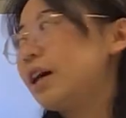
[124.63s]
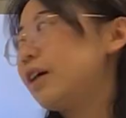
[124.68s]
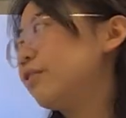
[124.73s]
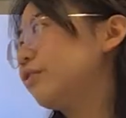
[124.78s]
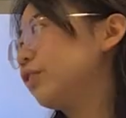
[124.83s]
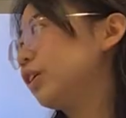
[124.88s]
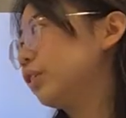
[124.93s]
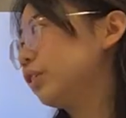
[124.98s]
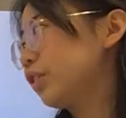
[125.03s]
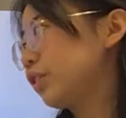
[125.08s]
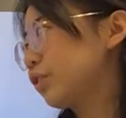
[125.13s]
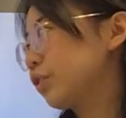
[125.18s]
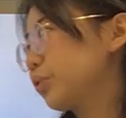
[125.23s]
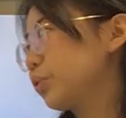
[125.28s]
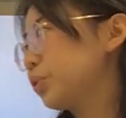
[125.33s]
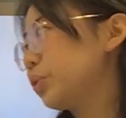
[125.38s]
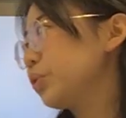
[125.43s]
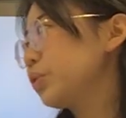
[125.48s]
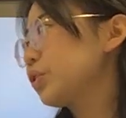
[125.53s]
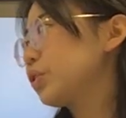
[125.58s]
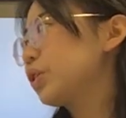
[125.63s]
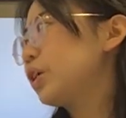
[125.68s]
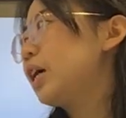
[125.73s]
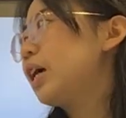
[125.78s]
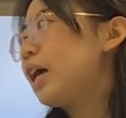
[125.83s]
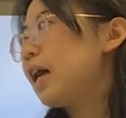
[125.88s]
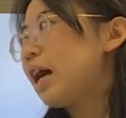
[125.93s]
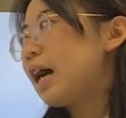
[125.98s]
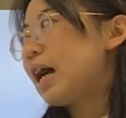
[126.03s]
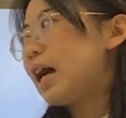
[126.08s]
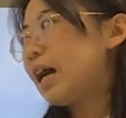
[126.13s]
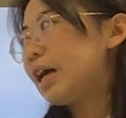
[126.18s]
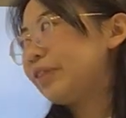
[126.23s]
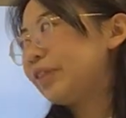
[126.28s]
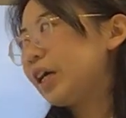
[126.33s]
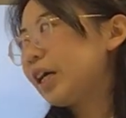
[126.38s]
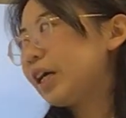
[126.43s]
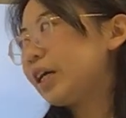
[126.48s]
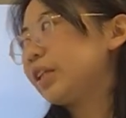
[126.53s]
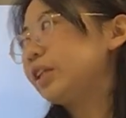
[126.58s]
and funding source. And
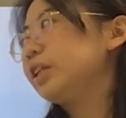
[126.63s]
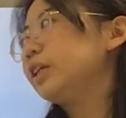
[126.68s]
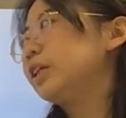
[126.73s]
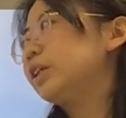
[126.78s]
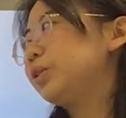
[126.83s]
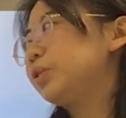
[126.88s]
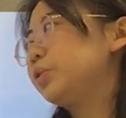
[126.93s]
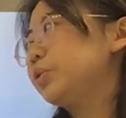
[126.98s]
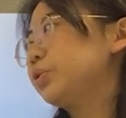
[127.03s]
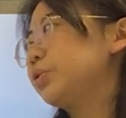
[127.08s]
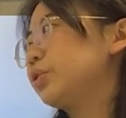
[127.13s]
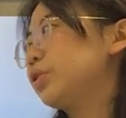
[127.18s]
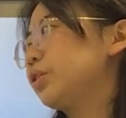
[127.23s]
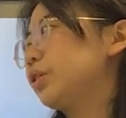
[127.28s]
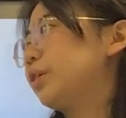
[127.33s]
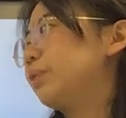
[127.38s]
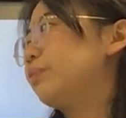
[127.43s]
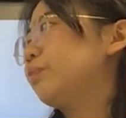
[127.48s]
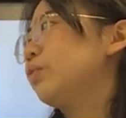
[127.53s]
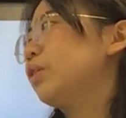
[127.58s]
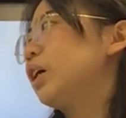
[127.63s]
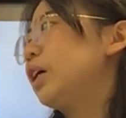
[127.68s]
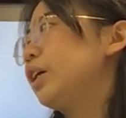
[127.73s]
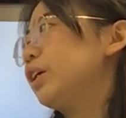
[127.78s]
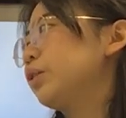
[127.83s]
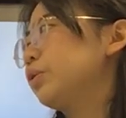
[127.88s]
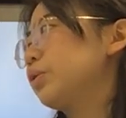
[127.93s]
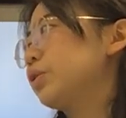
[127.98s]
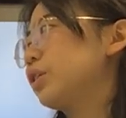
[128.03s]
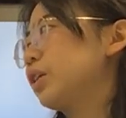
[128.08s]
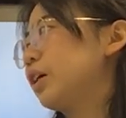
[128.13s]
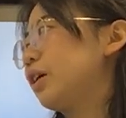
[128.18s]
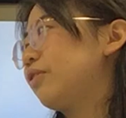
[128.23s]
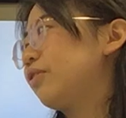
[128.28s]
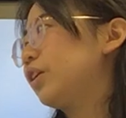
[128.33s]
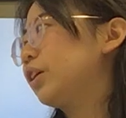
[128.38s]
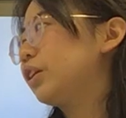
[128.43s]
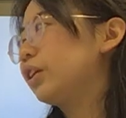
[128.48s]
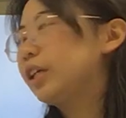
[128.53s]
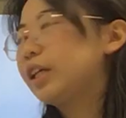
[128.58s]
then I use the
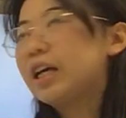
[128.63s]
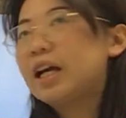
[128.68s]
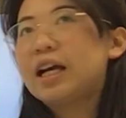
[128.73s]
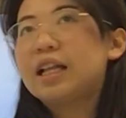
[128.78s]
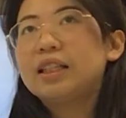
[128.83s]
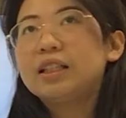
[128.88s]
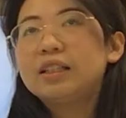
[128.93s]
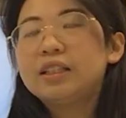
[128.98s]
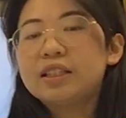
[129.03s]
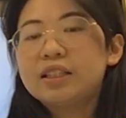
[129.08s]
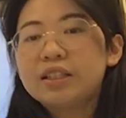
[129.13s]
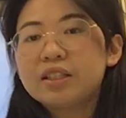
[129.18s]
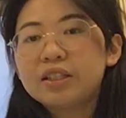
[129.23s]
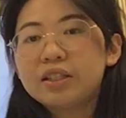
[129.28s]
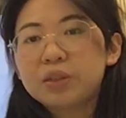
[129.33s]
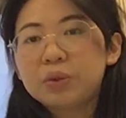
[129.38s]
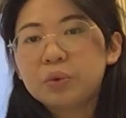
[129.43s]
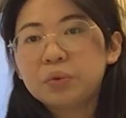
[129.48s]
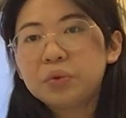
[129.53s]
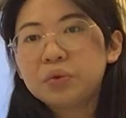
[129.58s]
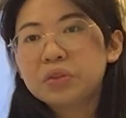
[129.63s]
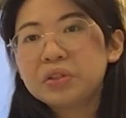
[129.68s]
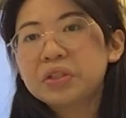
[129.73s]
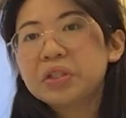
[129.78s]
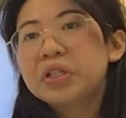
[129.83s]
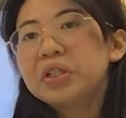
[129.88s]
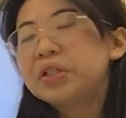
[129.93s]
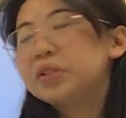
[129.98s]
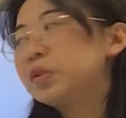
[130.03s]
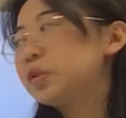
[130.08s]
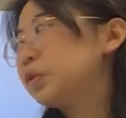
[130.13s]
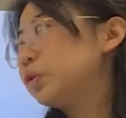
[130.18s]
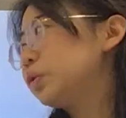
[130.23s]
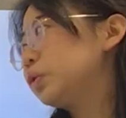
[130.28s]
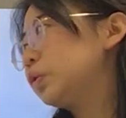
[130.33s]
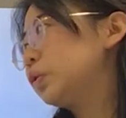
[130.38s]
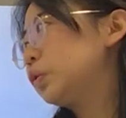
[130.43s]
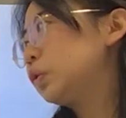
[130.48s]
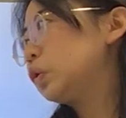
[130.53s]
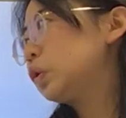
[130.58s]
funding analytics tool
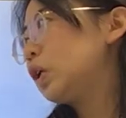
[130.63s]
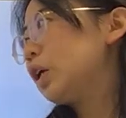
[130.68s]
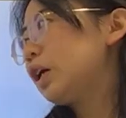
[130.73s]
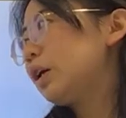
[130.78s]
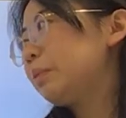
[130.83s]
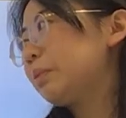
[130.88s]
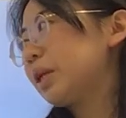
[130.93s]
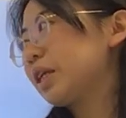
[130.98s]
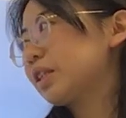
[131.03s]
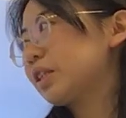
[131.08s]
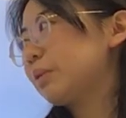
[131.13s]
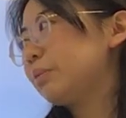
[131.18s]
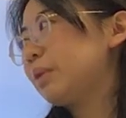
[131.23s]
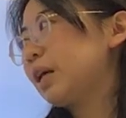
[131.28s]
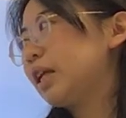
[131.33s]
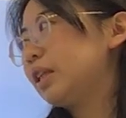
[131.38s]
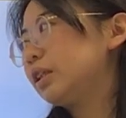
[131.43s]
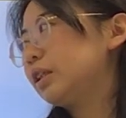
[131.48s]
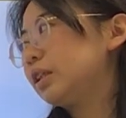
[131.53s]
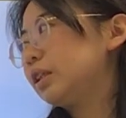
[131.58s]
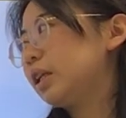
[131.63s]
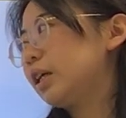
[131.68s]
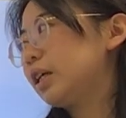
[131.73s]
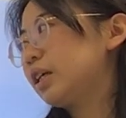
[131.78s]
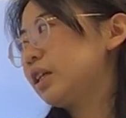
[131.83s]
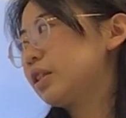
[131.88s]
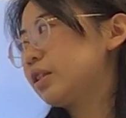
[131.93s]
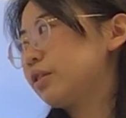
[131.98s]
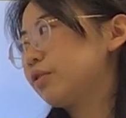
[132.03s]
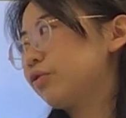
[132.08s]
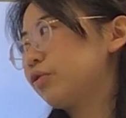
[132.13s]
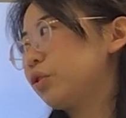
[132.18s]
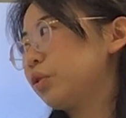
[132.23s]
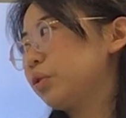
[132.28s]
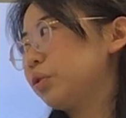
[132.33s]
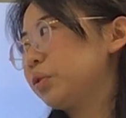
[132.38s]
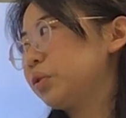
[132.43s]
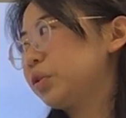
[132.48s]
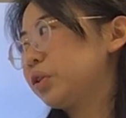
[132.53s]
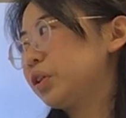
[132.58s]
to make some analysis
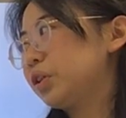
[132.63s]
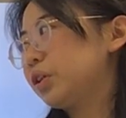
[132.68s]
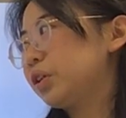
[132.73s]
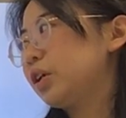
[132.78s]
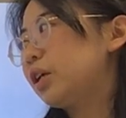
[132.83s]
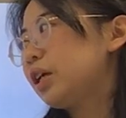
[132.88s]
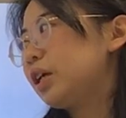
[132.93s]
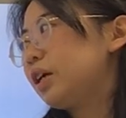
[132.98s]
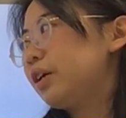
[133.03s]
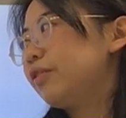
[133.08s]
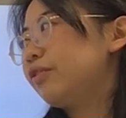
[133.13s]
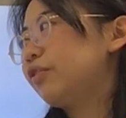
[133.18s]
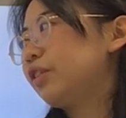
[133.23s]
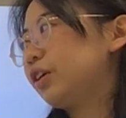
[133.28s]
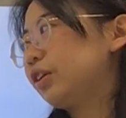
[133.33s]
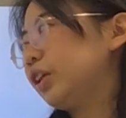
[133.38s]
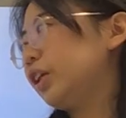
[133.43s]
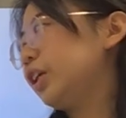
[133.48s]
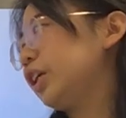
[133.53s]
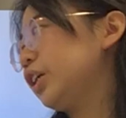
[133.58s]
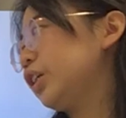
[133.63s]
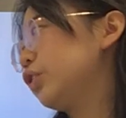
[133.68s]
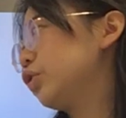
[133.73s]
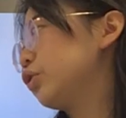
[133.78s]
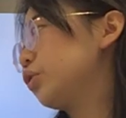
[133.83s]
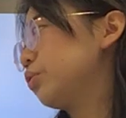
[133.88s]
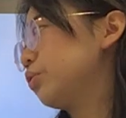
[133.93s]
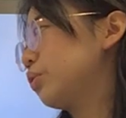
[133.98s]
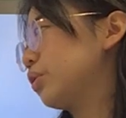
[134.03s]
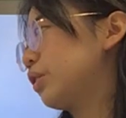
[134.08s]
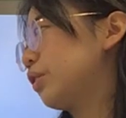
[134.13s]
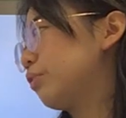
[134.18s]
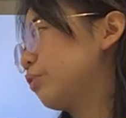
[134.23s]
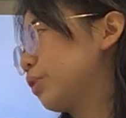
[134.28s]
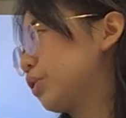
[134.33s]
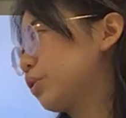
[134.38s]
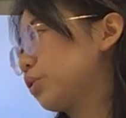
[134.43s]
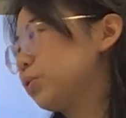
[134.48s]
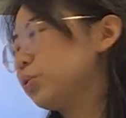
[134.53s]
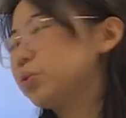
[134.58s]
for the funding issues and
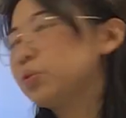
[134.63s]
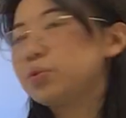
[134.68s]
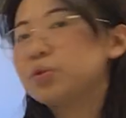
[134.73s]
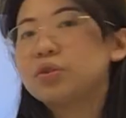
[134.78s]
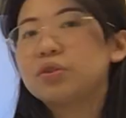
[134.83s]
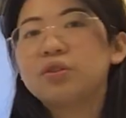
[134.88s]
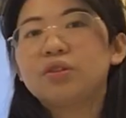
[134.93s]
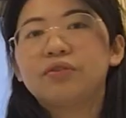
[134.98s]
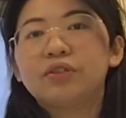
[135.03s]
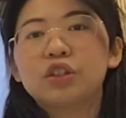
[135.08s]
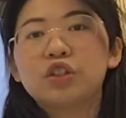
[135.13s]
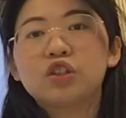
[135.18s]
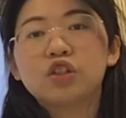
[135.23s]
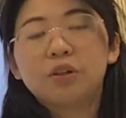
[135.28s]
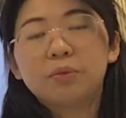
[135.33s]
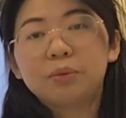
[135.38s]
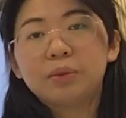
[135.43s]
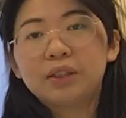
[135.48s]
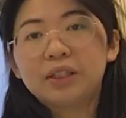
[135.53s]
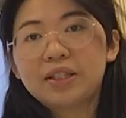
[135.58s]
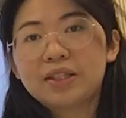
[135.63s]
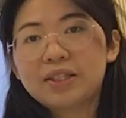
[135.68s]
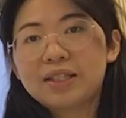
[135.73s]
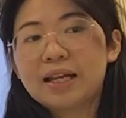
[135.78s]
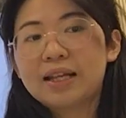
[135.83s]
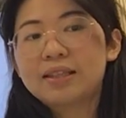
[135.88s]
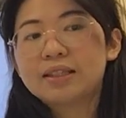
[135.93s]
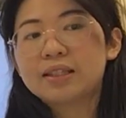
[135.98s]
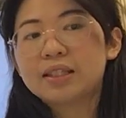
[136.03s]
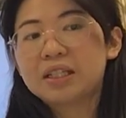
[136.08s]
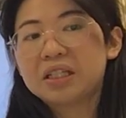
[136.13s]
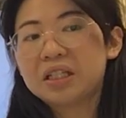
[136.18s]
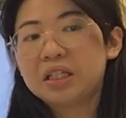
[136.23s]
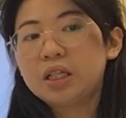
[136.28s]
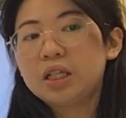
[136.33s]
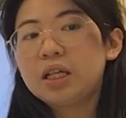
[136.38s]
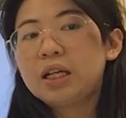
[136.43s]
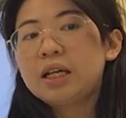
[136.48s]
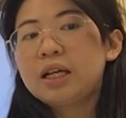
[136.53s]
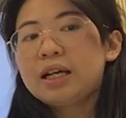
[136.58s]
resource of the John Money Center,
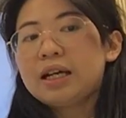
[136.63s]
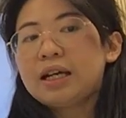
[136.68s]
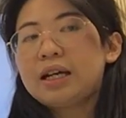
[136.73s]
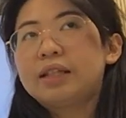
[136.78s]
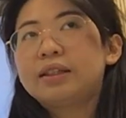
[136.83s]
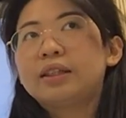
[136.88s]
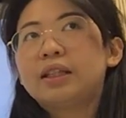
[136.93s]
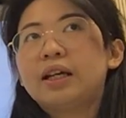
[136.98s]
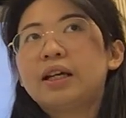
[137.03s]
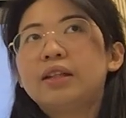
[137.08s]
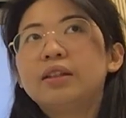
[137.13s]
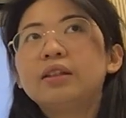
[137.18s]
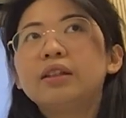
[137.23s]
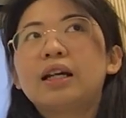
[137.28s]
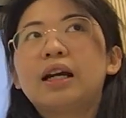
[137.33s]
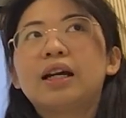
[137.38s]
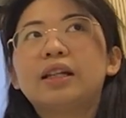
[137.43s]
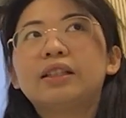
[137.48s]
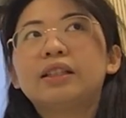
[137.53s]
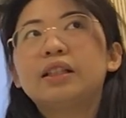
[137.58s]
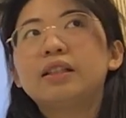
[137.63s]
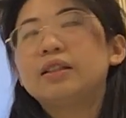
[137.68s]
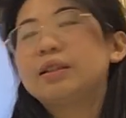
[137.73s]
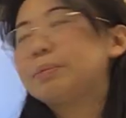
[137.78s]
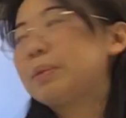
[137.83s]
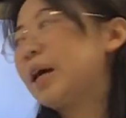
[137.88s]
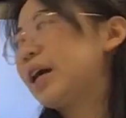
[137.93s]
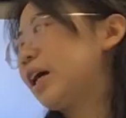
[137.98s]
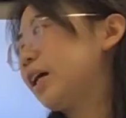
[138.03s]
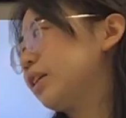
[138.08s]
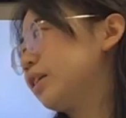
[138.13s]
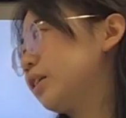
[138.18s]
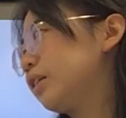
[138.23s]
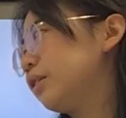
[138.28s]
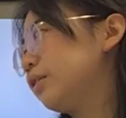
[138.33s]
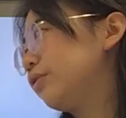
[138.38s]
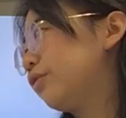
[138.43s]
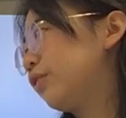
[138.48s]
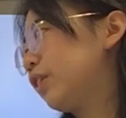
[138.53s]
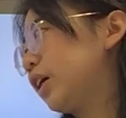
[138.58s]
and then
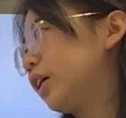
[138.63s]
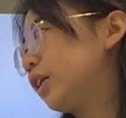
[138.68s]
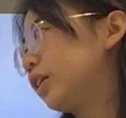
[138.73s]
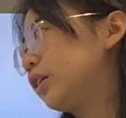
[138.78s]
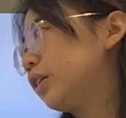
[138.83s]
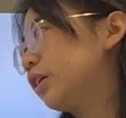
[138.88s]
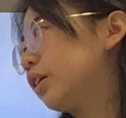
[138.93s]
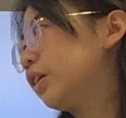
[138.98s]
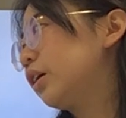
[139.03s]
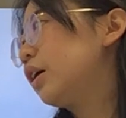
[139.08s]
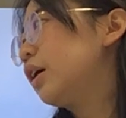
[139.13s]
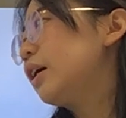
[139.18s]
identifying the